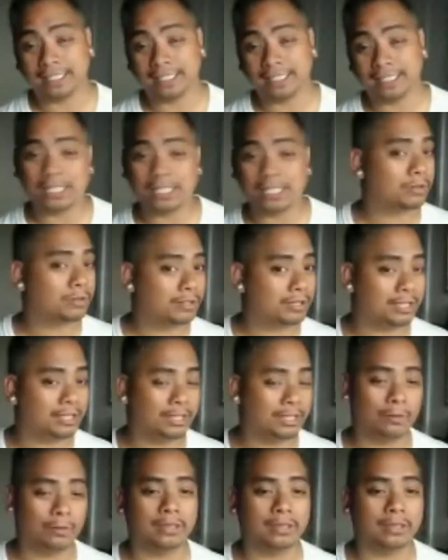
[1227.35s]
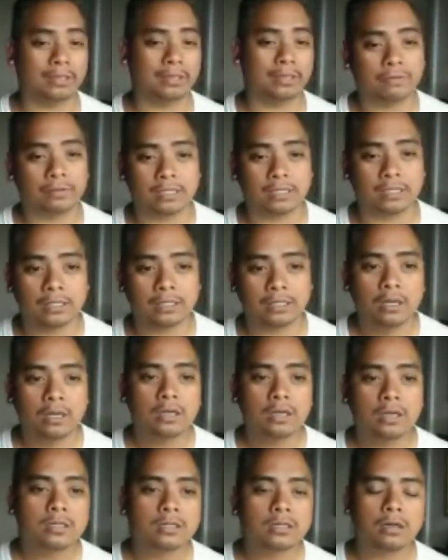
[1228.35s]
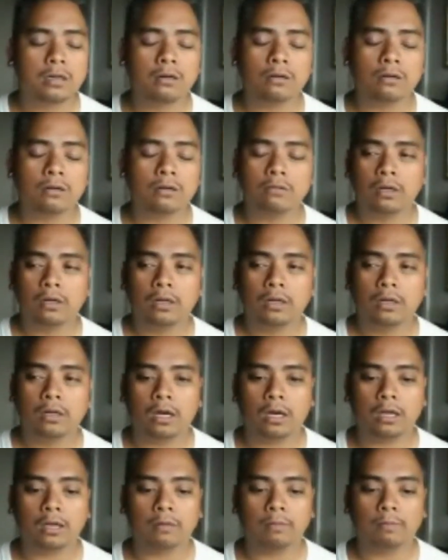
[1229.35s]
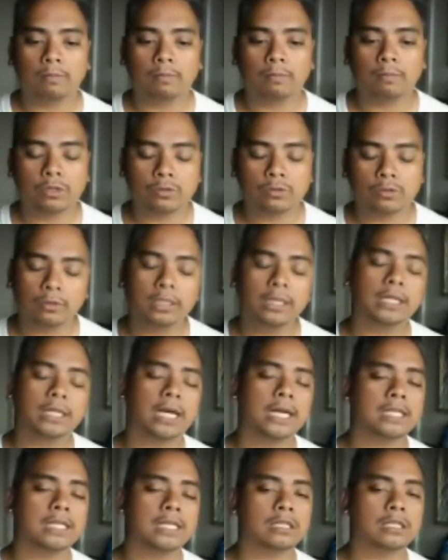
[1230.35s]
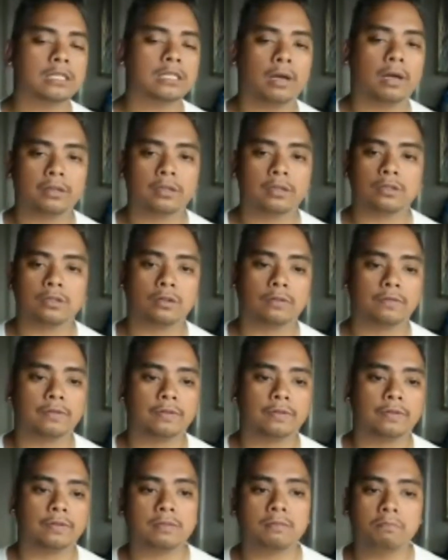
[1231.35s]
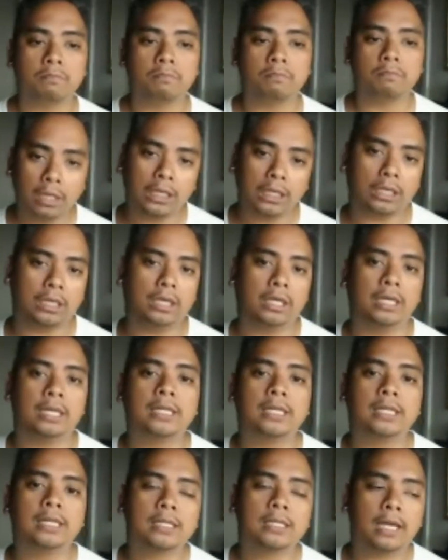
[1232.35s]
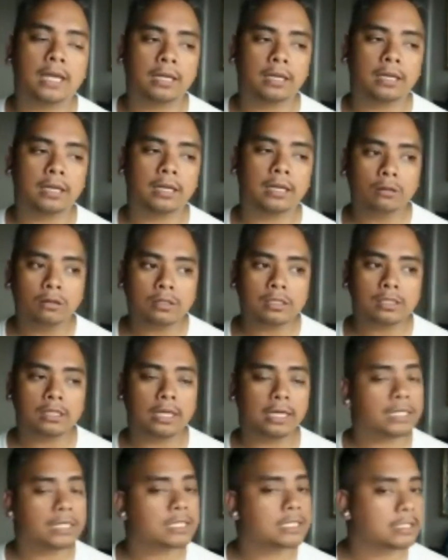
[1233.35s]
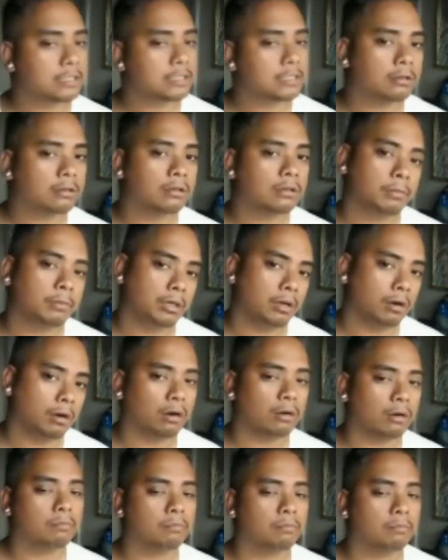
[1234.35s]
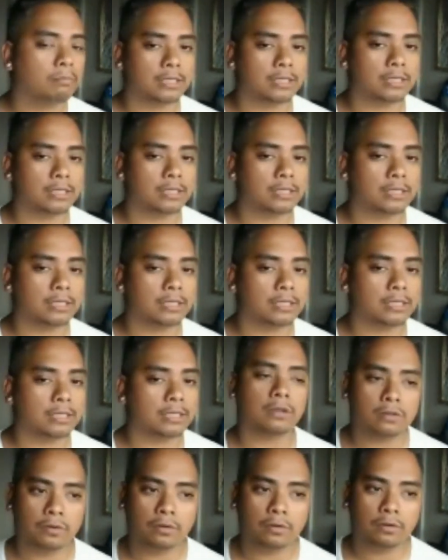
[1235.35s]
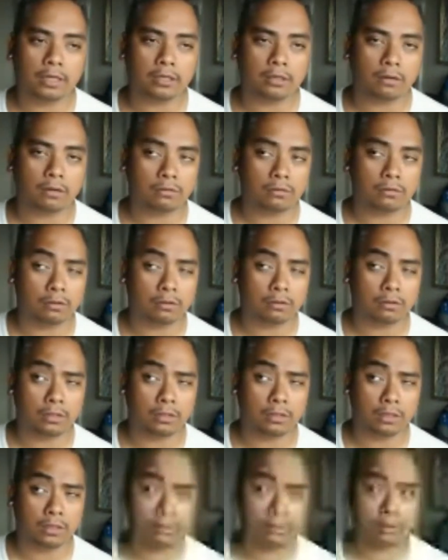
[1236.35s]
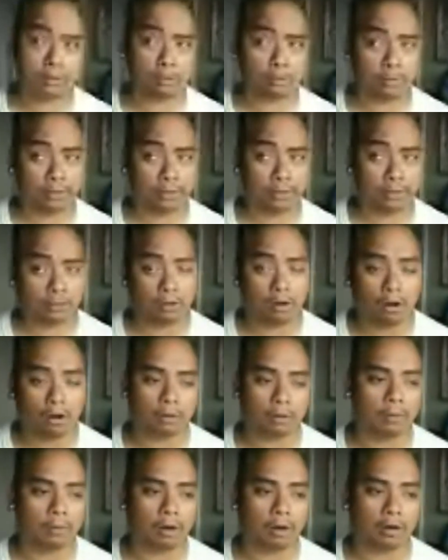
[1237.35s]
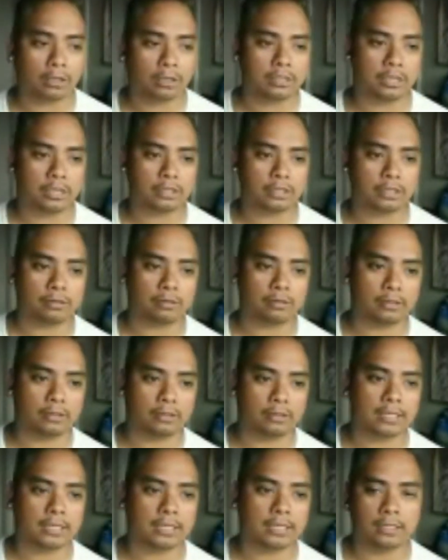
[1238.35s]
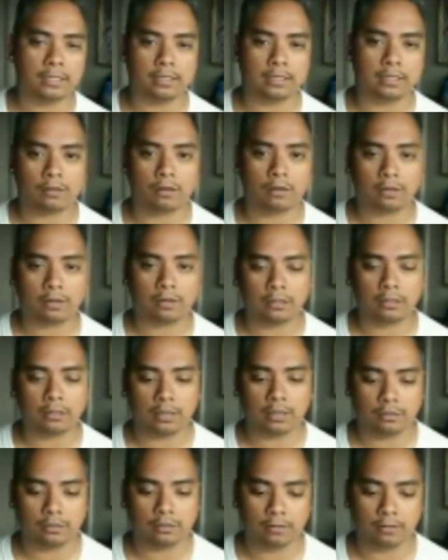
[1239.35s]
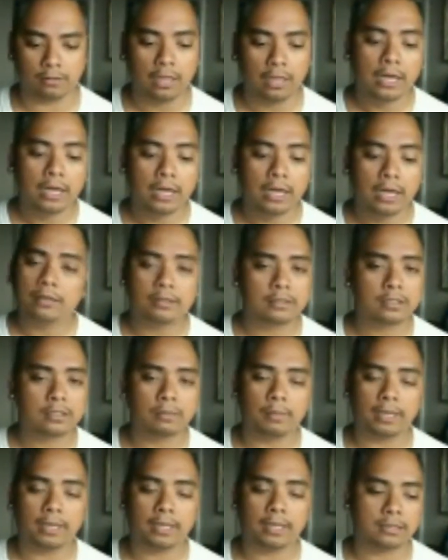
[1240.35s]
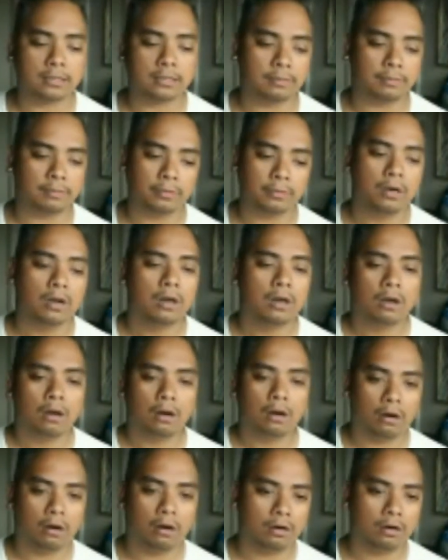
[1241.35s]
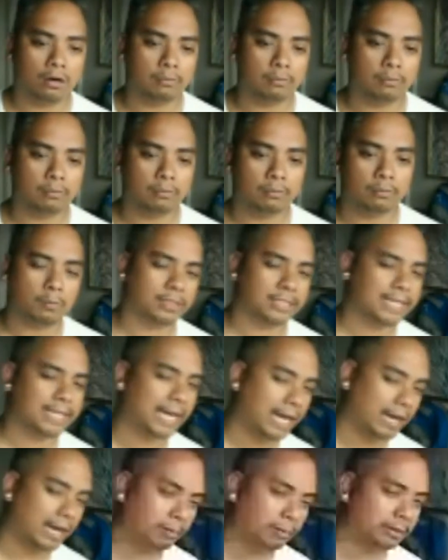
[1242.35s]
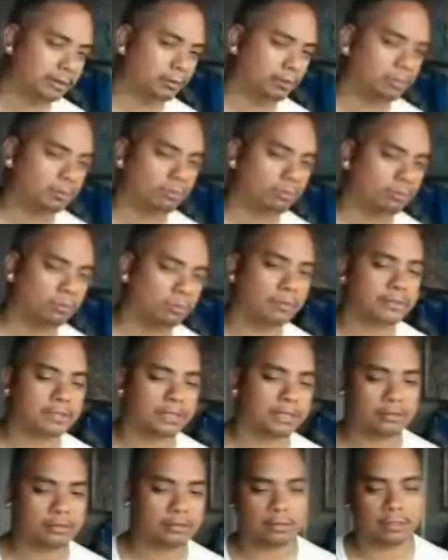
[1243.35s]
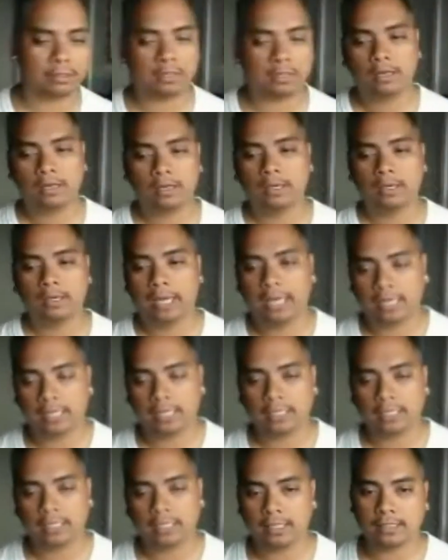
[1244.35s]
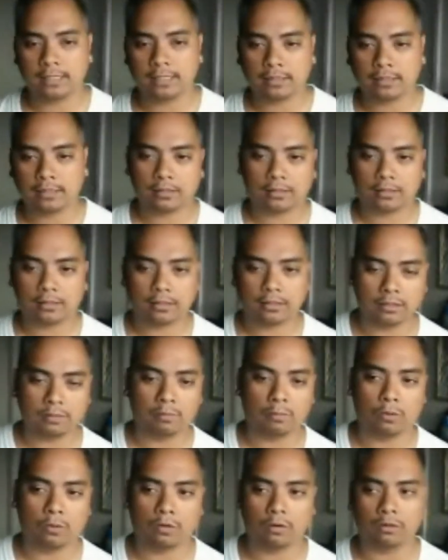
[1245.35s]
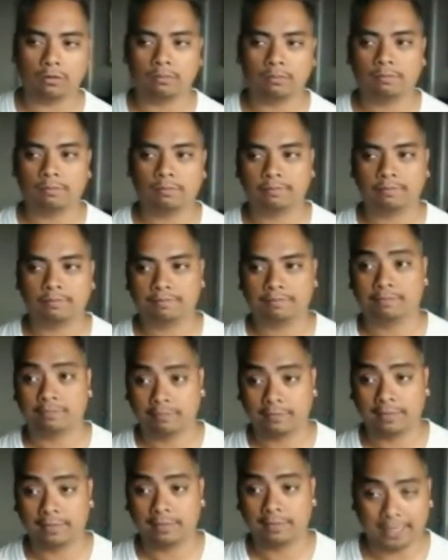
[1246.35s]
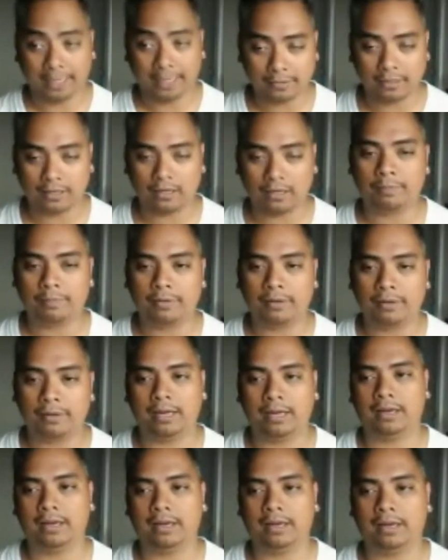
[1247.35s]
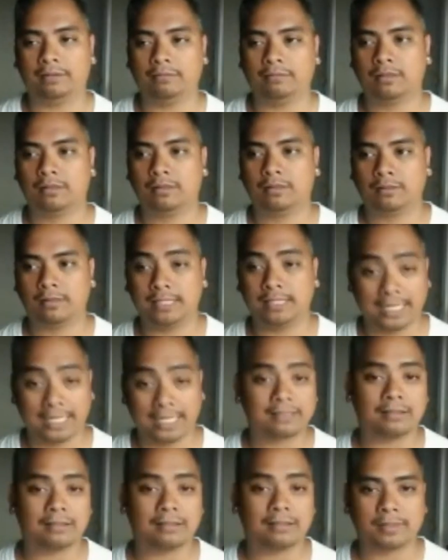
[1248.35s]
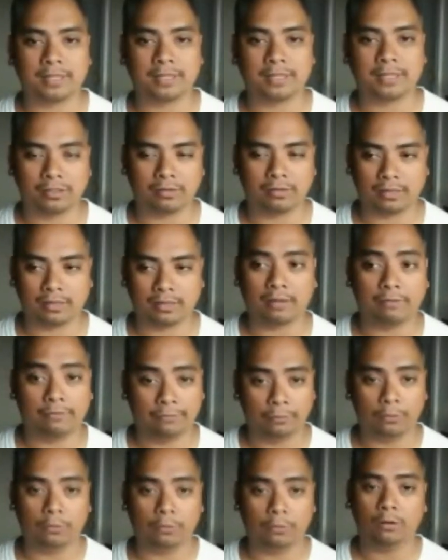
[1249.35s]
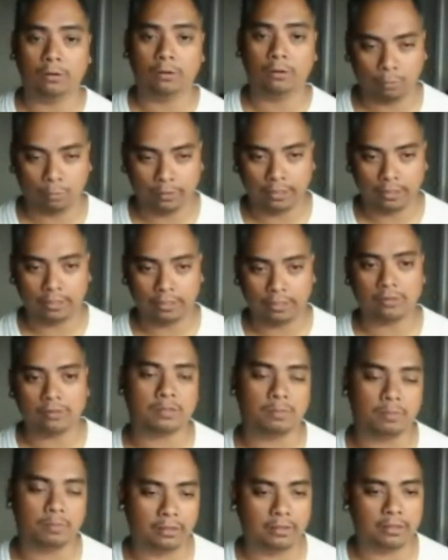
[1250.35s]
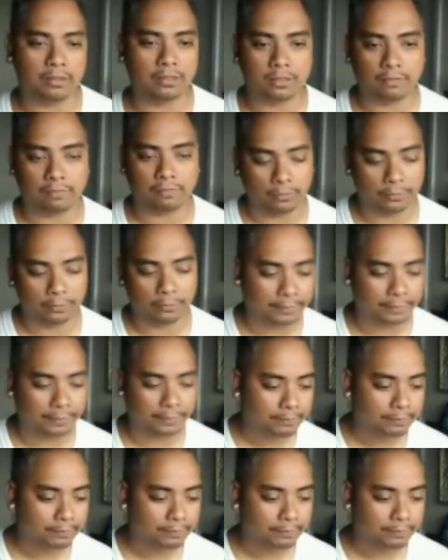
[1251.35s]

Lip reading: That's really the only difference. So what's really nice about the Surface Mini is that it looks like it's still going to be ARM-based. And for those of you that don't know the difference between ARM architecture and x86 architecture, just to make it simple, ARM is more tablet or mobile-centric. x86 is more laptop and desktop-centric, like full-on Windows experience, if you will.